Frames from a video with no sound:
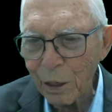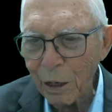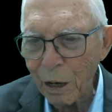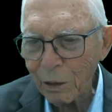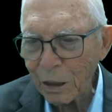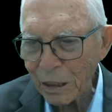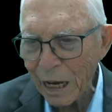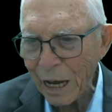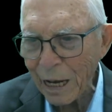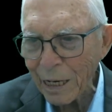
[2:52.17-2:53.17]

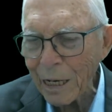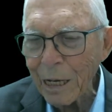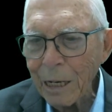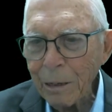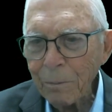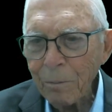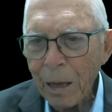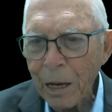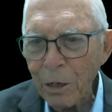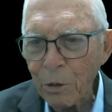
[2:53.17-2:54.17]
oxide
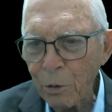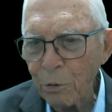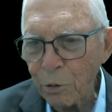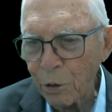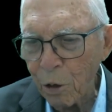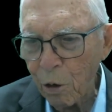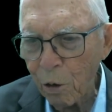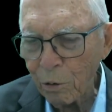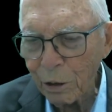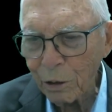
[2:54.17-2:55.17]
and
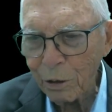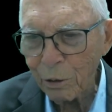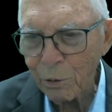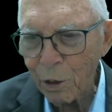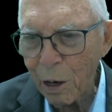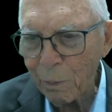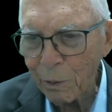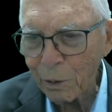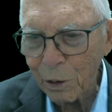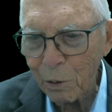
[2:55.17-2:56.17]
eugenol, just a drop or
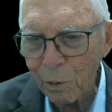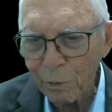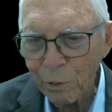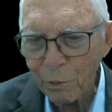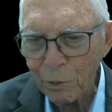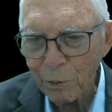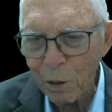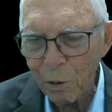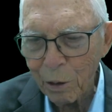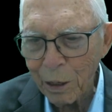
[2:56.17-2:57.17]
so of
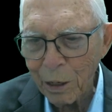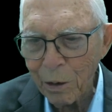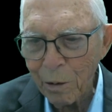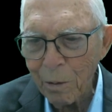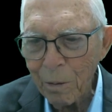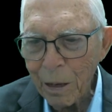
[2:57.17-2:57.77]
eugenol in there,